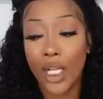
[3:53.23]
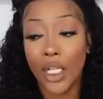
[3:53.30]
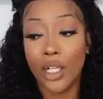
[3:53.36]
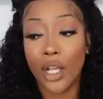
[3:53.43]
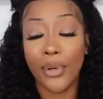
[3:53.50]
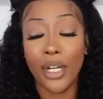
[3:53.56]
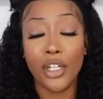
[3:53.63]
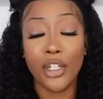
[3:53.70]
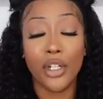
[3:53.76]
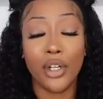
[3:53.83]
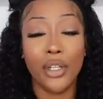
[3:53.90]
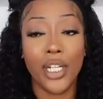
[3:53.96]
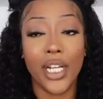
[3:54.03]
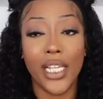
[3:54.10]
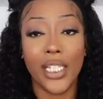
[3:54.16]
I'm going to show
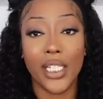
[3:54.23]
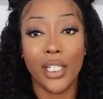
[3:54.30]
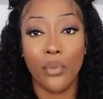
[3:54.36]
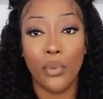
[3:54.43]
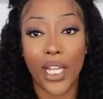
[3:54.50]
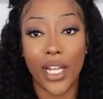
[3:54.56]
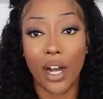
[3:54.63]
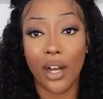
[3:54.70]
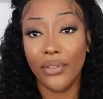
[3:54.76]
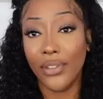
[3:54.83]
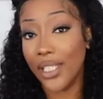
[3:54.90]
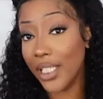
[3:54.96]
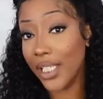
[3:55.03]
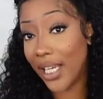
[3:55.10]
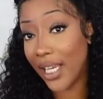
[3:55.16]
you guys the wig
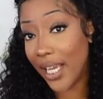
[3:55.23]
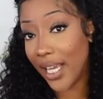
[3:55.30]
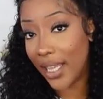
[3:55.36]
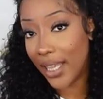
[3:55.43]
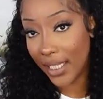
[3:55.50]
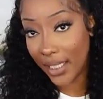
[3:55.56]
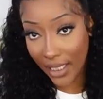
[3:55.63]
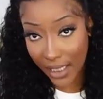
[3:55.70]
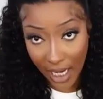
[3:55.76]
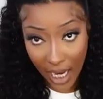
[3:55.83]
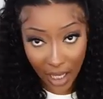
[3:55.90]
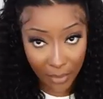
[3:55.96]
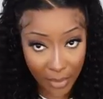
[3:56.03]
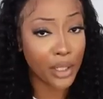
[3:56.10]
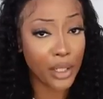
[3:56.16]
obviously in this
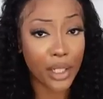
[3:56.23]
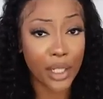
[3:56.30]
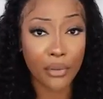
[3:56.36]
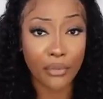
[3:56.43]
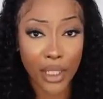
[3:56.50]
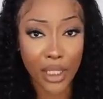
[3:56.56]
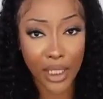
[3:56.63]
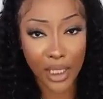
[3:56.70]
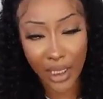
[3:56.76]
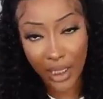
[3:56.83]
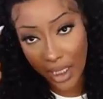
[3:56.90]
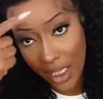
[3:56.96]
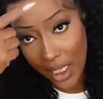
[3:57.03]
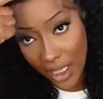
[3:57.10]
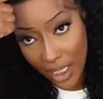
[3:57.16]
style so you can really
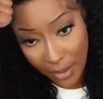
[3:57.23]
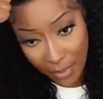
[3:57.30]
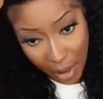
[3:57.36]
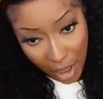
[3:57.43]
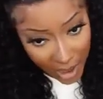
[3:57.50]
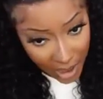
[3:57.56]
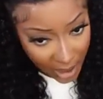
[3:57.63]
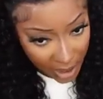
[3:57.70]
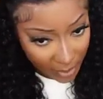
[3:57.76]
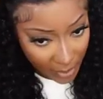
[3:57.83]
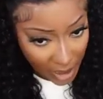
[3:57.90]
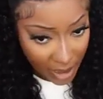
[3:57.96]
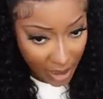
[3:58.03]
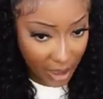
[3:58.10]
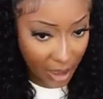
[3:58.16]
see the parting
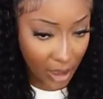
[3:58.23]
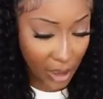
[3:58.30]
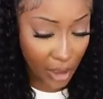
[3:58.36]
space on this